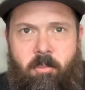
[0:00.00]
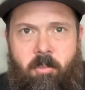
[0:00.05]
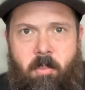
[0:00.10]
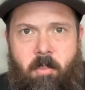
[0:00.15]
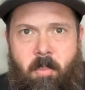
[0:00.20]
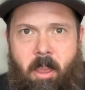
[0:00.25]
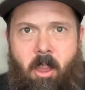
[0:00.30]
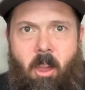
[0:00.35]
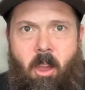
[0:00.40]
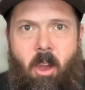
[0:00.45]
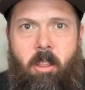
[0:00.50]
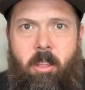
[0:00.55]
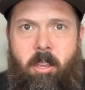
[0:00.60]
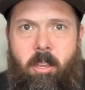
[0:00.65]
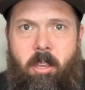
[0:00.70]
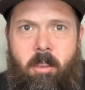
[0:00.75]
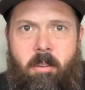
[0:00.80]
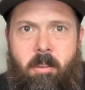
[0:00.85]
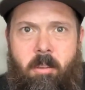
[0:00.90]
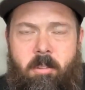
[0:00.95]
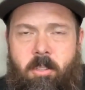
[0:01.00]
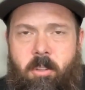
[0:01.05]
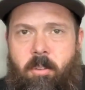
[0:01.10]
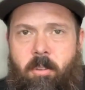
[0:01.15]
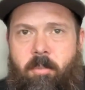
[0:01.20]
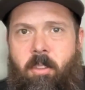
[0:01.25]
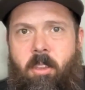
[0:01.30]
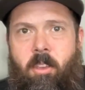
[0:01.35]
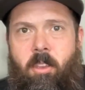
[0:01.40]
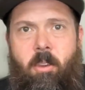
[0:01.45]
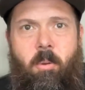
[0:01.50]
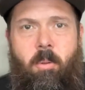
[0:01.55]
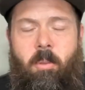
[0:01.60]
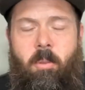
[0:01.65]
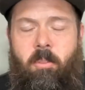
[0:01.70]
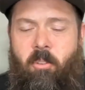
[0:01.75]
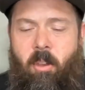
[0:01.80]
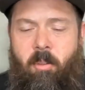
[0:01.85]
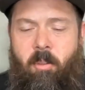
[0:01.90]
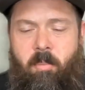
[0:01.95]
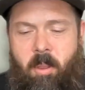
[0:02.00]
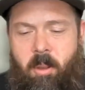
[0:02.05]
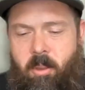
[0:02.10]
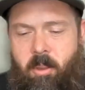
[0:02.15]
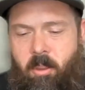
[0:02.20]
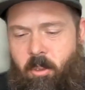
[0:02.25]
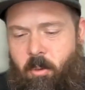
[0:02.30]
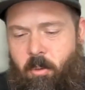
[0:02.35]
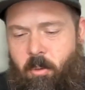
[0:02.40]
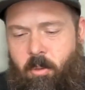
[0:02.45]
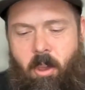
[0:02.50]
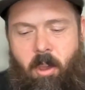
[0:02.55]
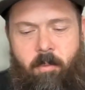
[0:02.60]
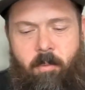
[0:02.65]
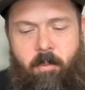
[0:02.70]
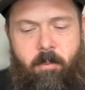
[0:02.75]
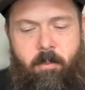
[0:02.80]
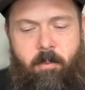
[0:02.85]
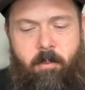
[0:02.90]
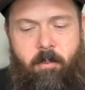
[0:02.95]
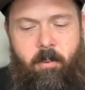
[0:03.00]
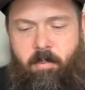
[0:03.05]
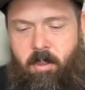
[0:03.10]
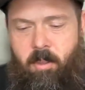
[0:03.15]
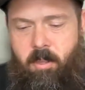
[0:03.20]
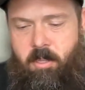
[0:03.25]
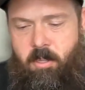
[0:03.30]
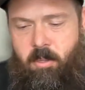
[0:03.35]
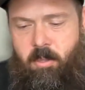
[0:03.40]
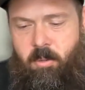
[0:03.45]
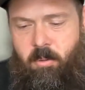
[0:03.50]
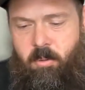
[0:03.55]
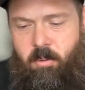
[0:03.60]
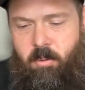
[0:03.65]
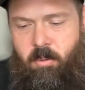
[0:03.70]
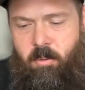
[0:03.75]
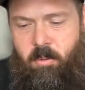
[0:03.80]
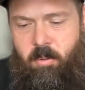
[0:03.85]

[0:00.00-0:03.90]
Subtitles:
my calling, serve the youth. So I've been to youth conference. I've been to,